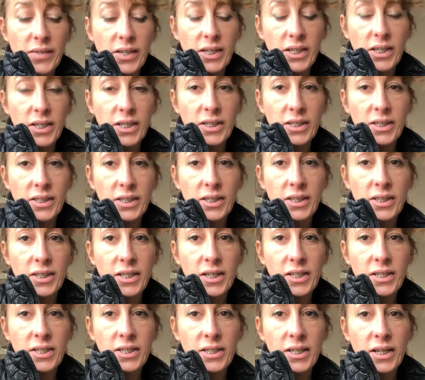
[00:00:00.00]
It is
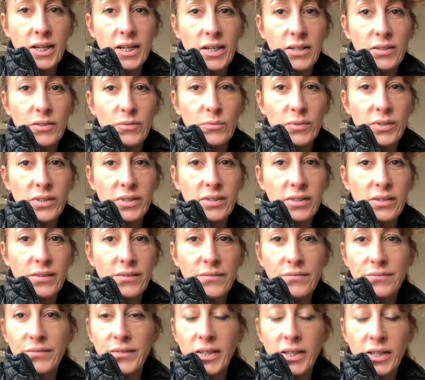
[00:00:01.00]
Sundays with
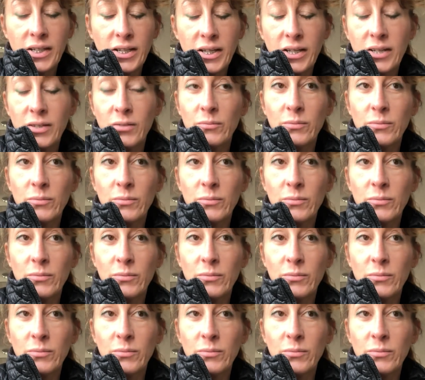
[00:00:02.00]
Serafina,